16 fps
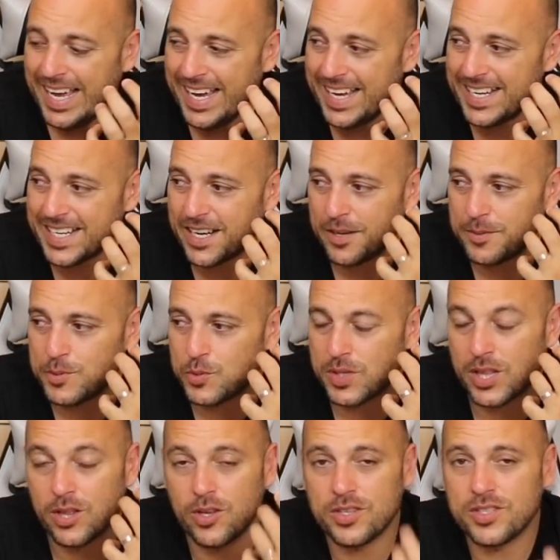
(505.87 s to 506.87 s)
it comes
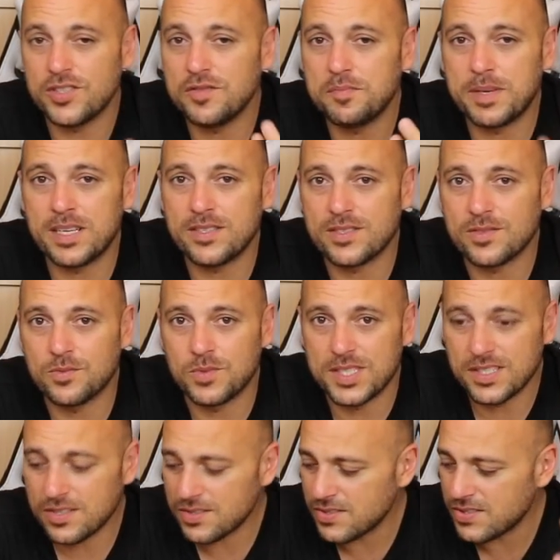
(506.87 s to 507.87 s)
with lots of bells and
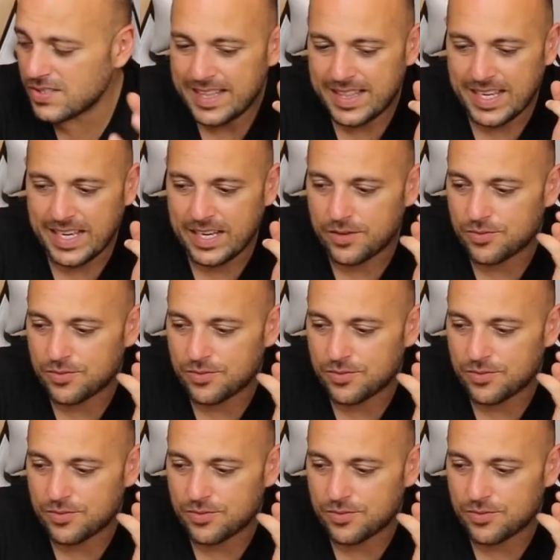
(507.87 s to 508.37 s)
whistles the